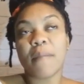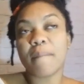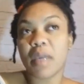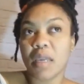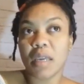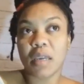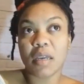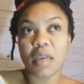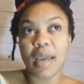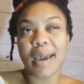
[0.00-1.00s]
for
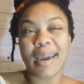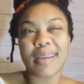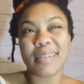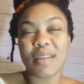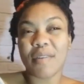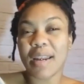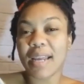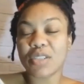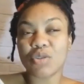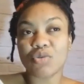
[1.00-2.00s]
me, I never
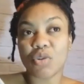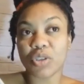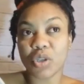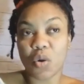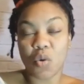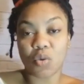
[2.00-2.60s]
like to rush